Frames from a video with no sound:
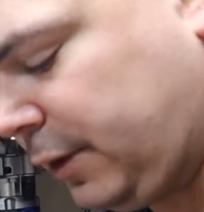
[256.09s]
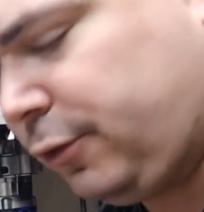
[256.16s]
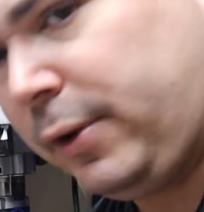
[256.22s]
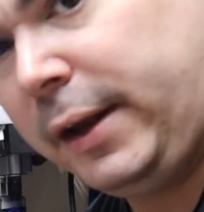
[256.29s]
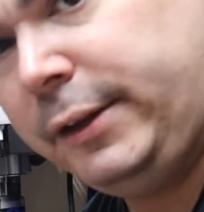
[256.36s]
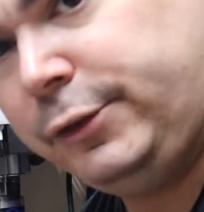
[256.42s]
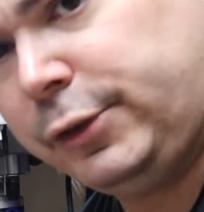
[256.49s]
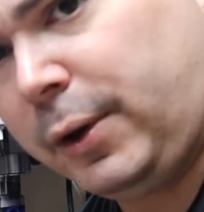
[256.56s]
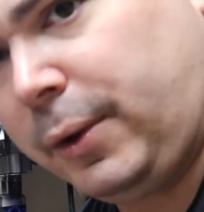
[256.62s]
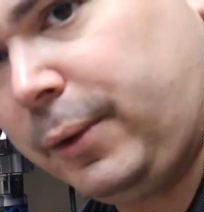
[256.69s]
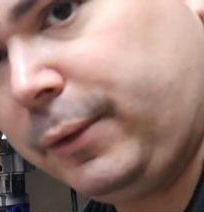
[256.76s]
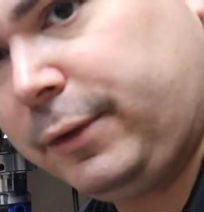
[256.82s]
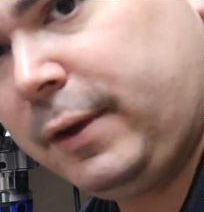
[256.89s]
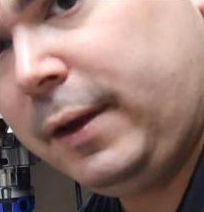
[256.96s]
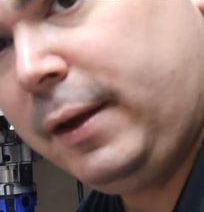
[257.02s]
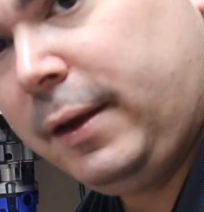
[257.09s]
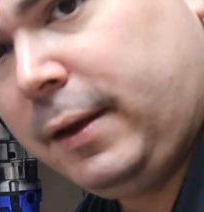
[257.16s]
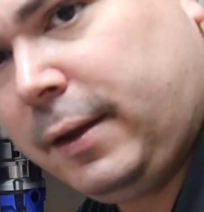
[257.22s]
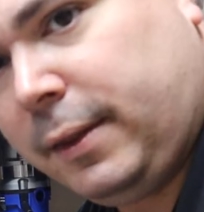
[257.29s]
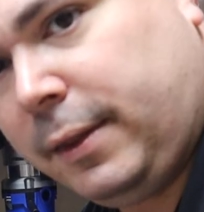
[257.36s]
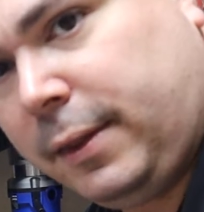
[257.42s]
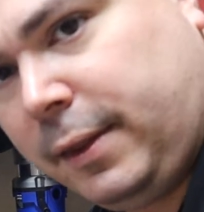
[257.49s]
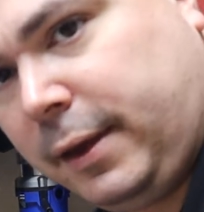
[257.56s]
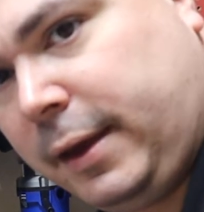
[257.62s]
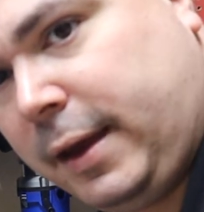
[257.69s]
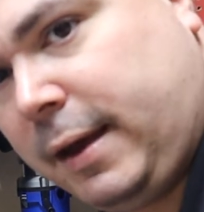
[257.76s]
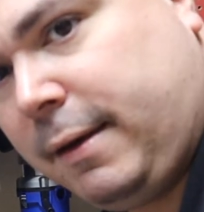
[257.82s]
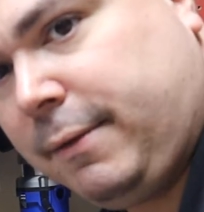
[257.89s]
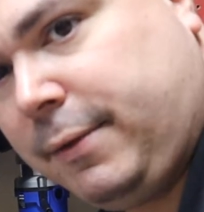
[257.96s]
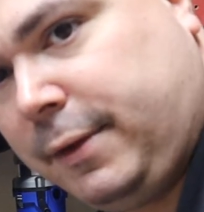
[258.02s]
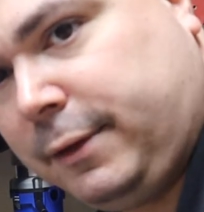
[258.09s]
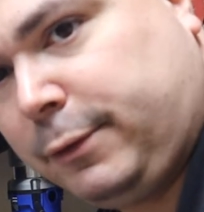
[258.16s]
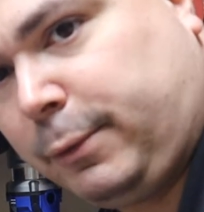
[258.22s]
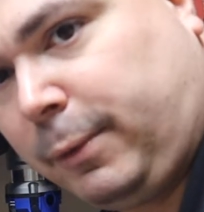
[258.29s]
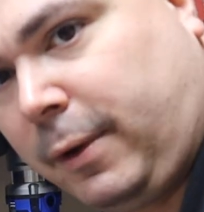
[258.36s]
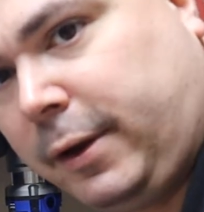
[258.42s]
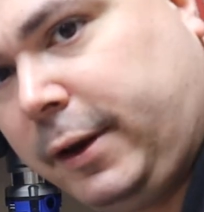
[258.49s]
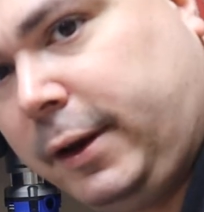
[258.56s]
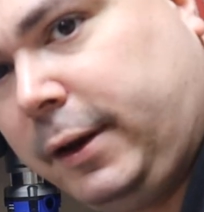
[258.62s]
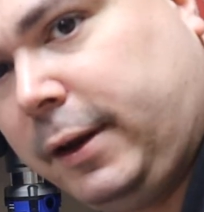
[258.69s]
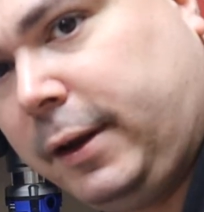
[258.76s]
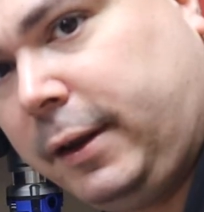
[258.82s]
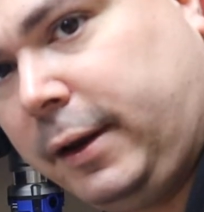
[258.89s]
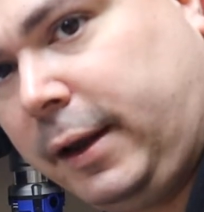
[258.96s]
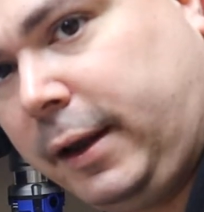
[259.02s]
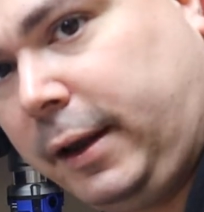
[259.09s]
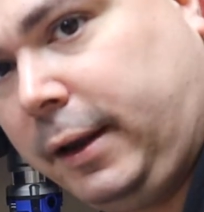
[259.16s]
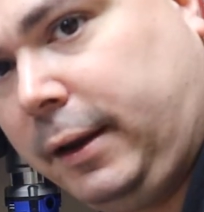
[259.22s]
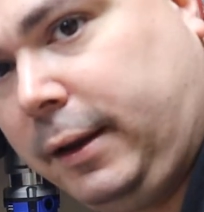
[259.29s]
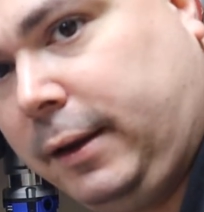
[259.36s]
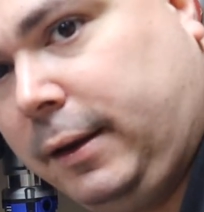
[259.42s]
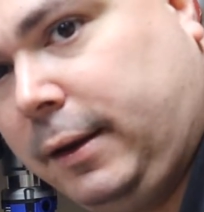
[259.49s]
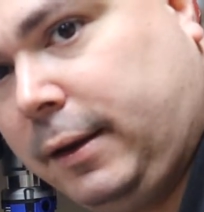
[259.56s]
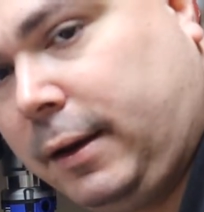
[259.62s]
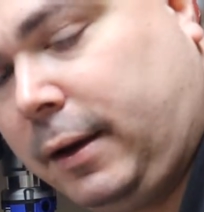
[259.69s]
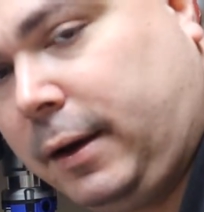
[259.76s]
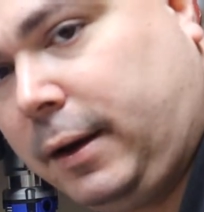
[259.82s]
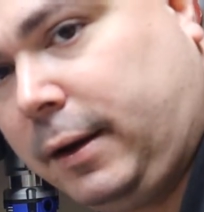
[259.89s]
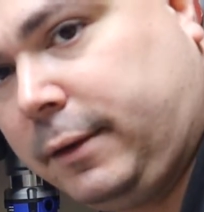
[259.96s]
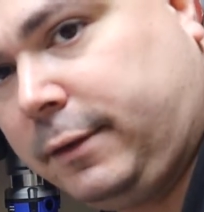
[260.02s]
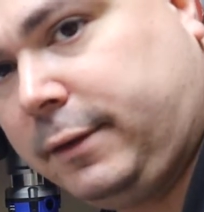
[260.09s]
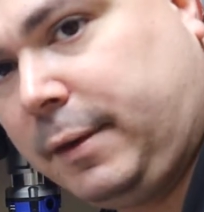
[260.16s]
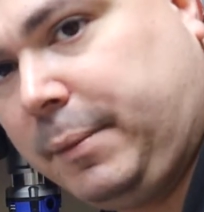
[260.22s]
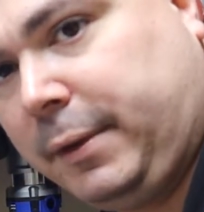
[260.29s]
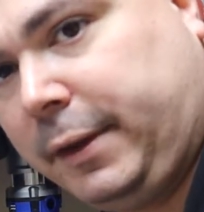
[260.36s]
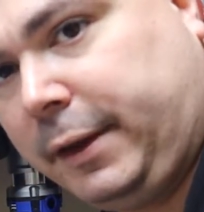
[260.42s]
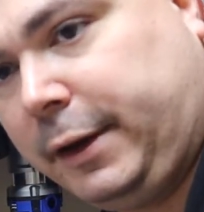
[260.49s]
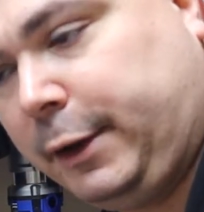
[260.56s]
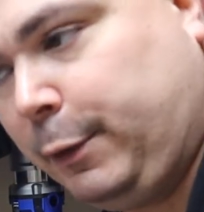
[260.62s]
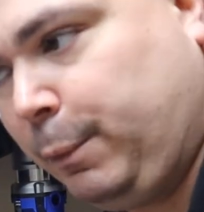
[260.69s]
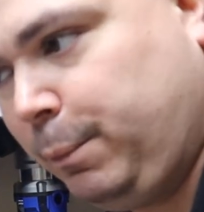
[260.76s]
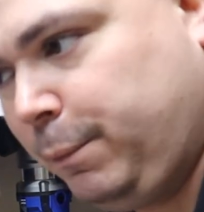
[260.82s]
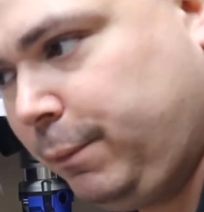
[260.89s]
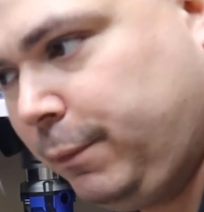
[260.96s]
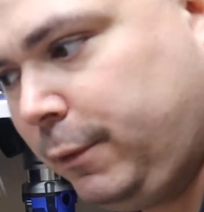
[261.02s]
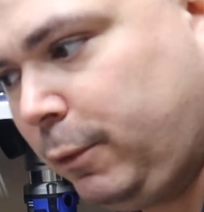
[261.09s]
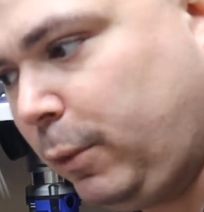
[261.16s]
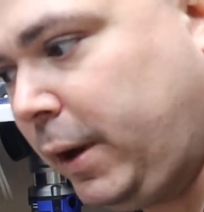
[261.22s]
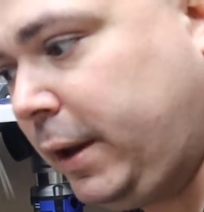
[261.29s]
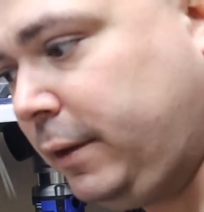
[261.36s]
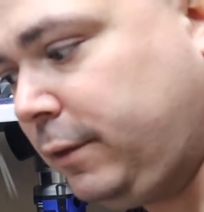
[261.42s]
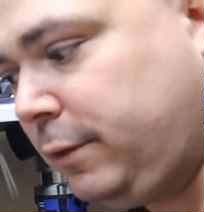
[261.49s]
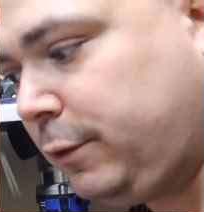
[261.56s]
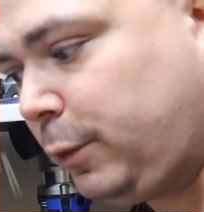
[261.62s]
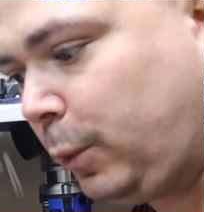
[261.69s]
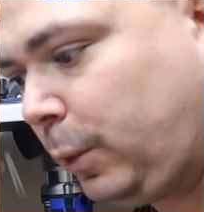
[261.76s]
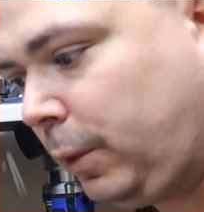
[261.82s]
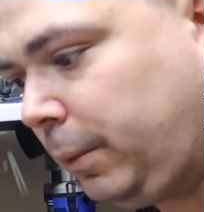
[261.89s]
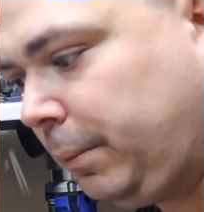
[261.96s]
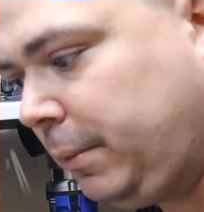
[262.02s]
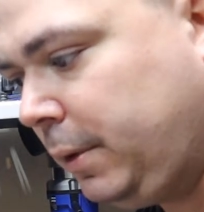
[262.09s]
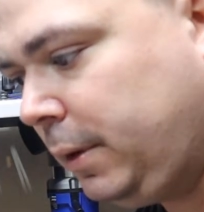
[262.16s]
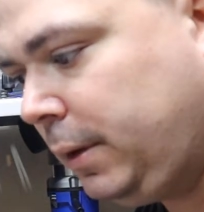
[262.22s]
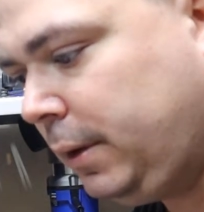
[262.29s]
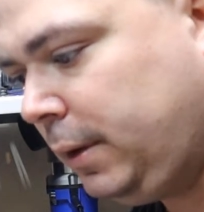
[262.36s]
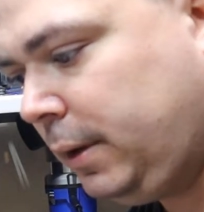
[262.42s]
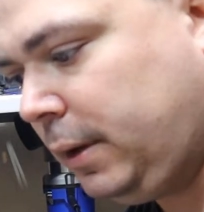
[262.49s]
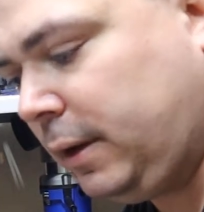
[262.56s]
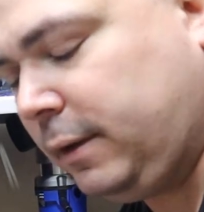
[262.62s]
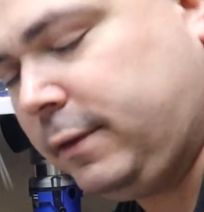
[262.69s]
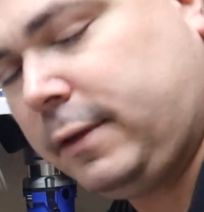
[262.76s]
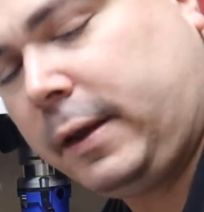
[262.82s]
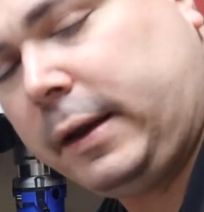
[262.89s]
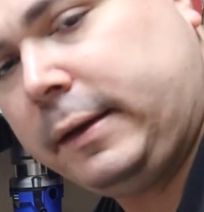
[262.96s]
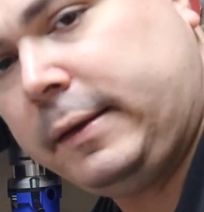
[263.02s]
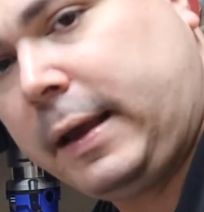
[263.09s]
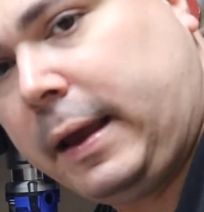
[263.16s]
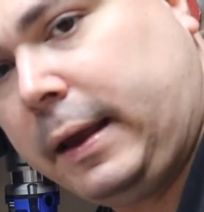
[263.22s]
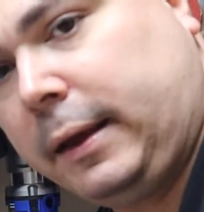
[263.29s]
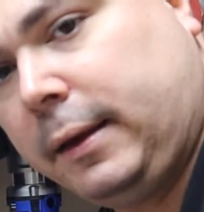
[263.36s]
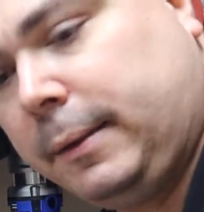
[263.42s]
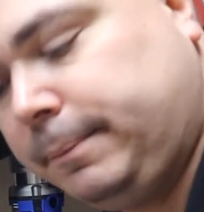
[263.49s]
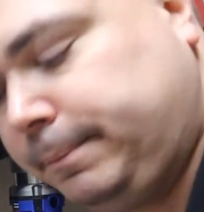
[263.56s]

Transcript: trade shows, they have this running in a simulated rainstorm inside a tank.